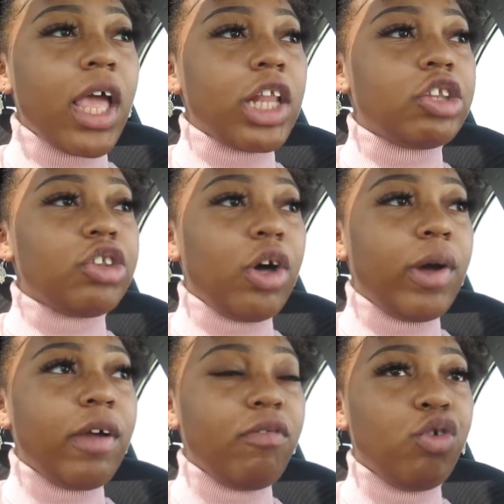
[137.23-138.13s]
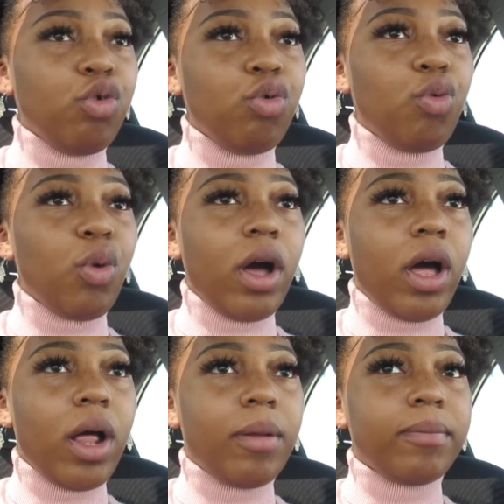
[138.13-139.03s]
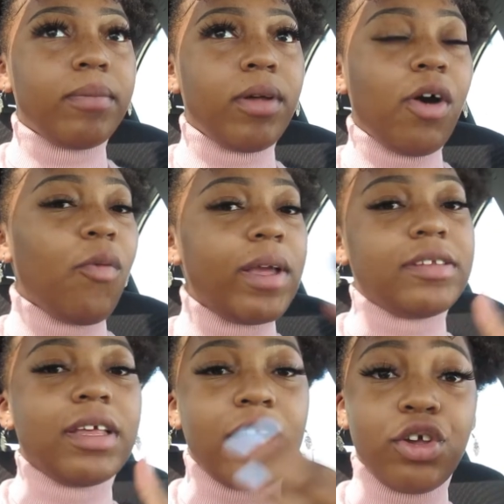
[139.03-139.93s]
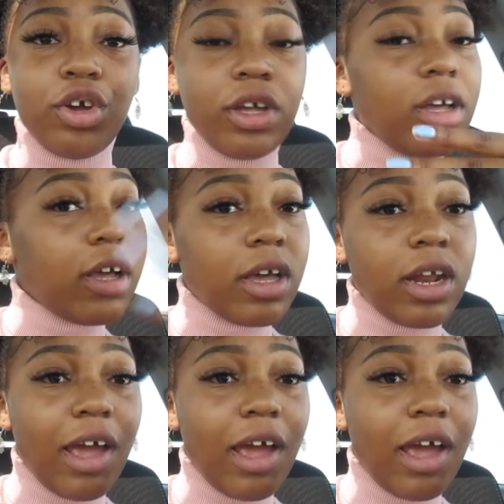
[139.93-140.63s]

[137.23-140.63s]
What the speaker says: And so if you always say like you're good